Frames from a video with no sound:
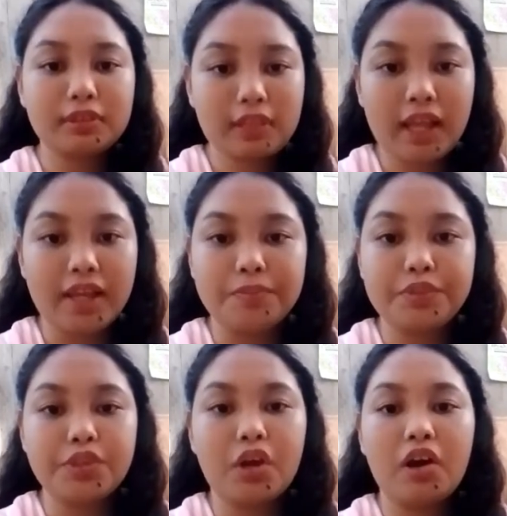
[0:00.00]

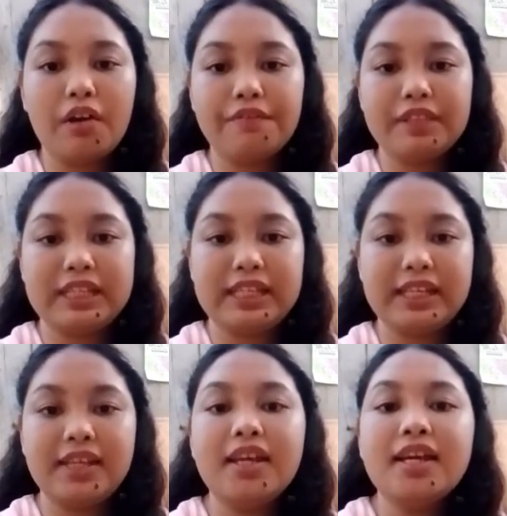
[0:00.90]
types of
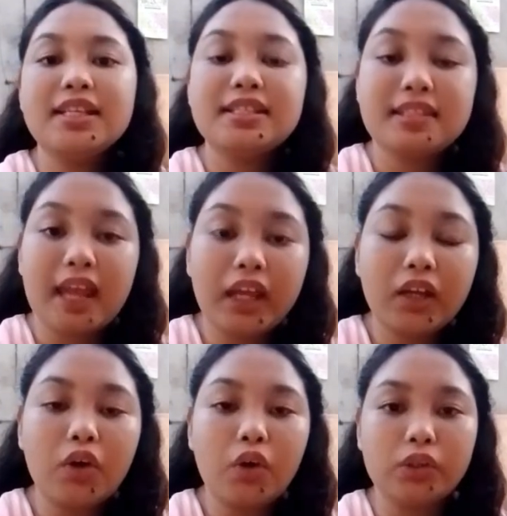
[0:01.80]
the
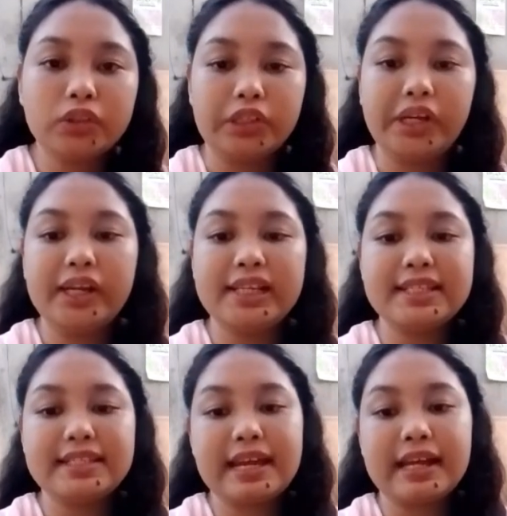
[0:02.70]
stakeholder
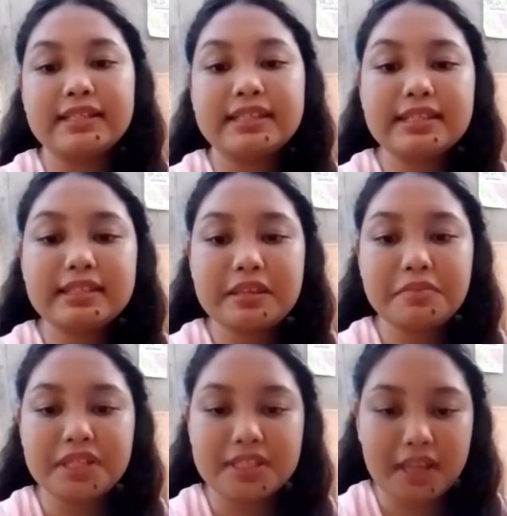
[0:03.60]
is the
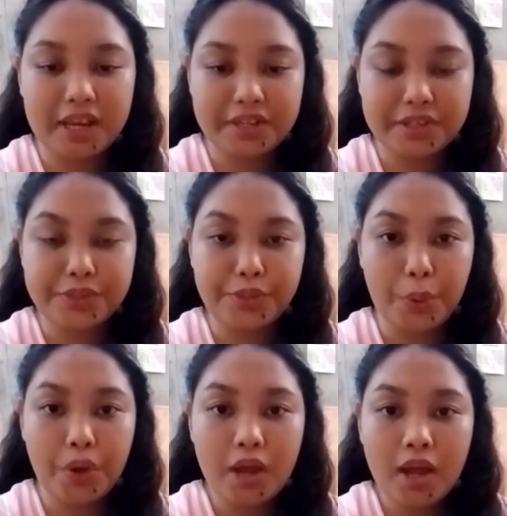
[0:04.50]
system designer.
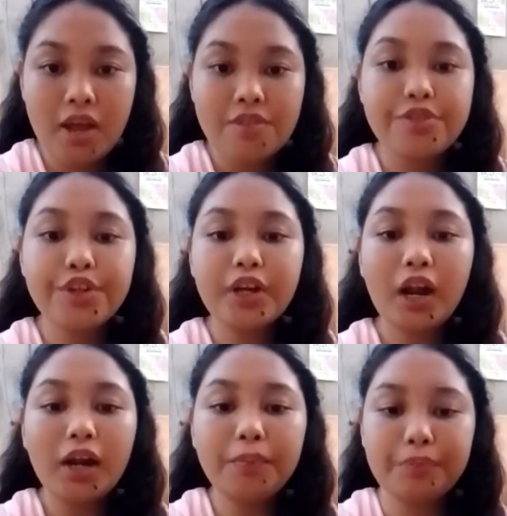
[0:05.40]
So there
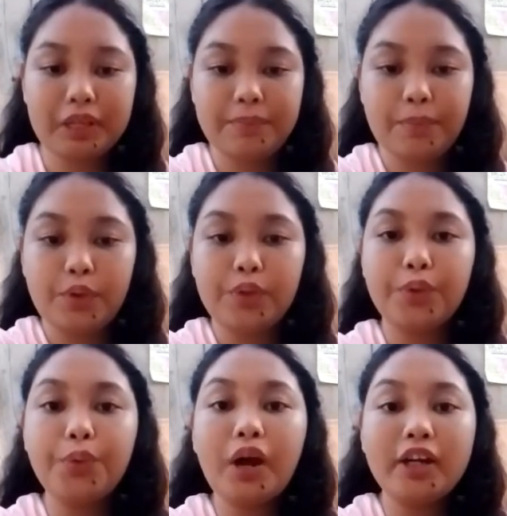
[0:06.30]
are people
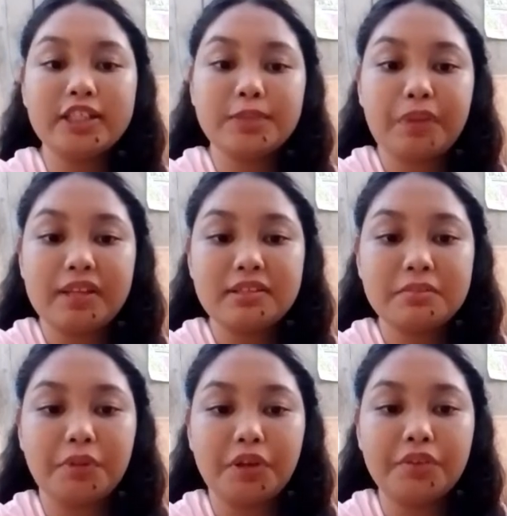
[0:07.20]
who are
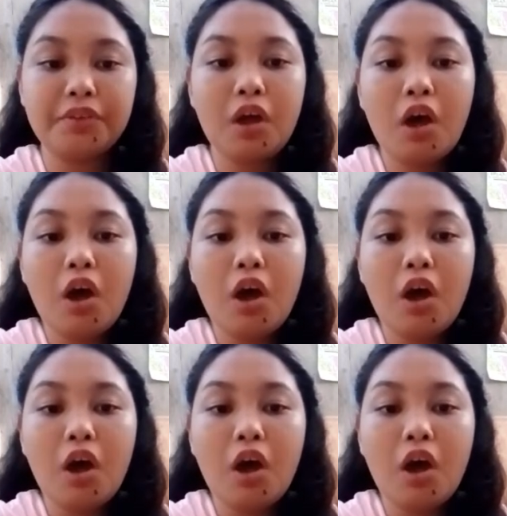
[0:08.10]
responsible